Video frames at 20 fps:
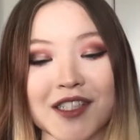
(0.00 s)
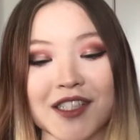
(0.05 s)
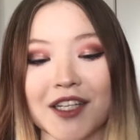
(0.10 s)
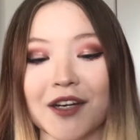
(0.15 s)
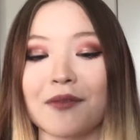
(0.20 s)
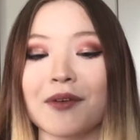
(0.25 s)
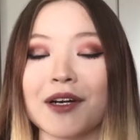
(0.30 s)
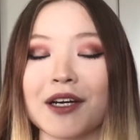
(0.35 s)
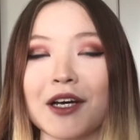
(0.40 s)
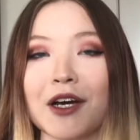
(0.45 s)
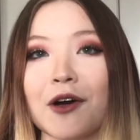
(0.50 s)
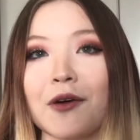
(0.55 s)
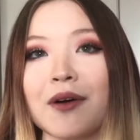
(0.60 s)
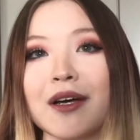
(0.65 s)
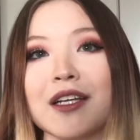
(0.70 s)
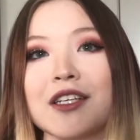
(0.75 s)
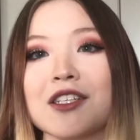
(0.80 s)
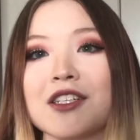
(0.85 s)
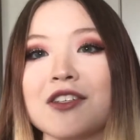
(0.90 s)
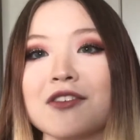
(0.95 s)
we're going to go
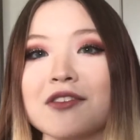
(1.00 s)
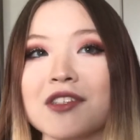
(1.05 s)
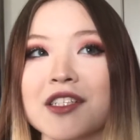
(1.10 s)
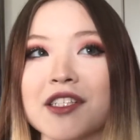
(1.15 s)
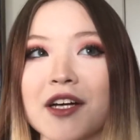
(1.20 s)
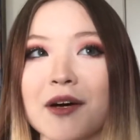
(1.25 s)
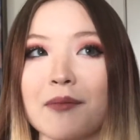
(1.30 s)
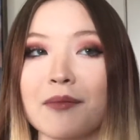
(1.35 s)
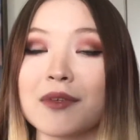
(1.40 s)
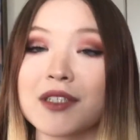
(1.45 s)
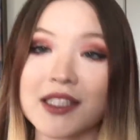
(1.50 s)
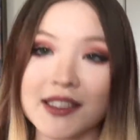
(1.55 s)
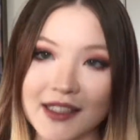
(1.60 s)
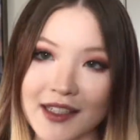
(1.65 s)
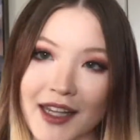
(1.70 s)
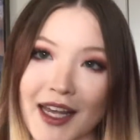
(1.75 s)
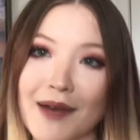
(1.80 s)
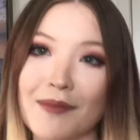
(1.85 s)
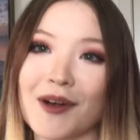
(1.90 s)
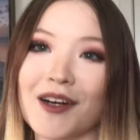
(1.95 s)
into some
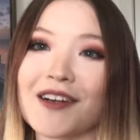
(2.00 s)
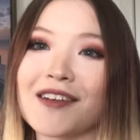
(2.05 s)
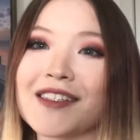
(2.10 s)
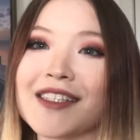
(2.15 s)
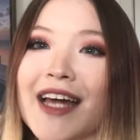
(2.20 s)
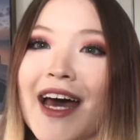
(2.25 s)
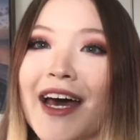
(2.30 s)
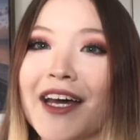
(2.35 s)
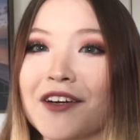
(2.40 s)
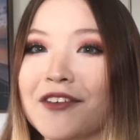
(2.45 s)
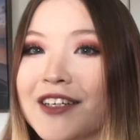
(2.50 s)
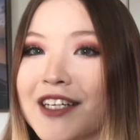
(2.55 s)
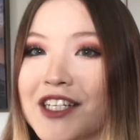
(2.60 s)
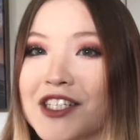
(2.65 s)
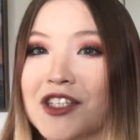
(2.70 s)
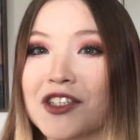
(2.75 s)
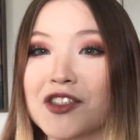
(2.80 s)
disclaimers and credentials,